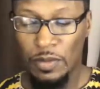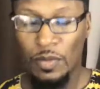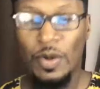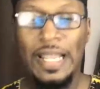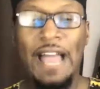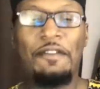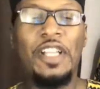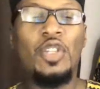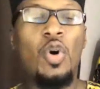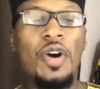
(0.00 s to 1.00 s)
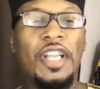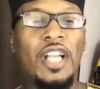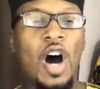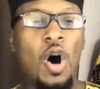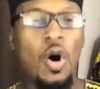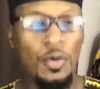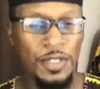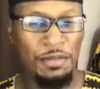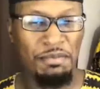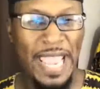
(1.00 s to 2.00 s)
where they got Victorian
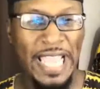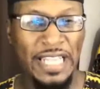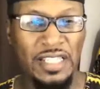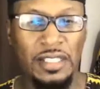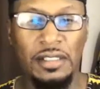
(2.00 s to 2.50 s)
homes and mansions.